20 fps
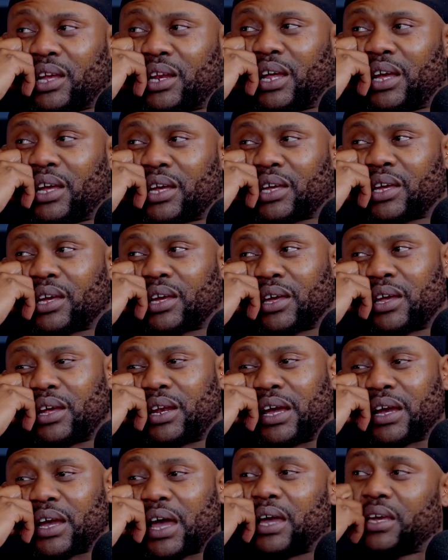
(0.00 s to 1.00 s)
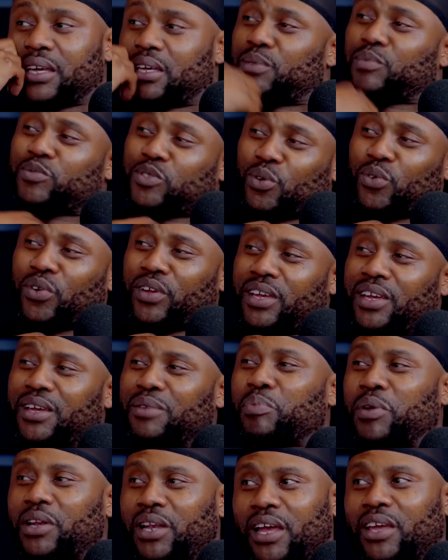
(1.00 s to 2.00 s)
Like I keep doing
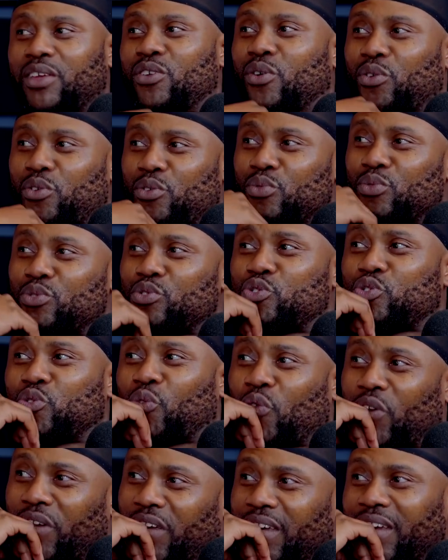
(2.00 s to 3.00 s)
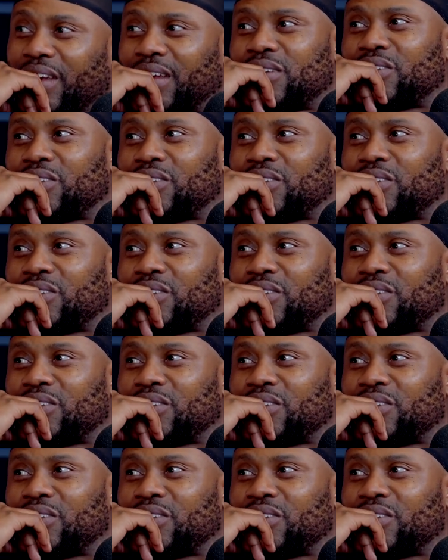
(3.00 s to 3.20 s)
it, but like, yo, you doing it.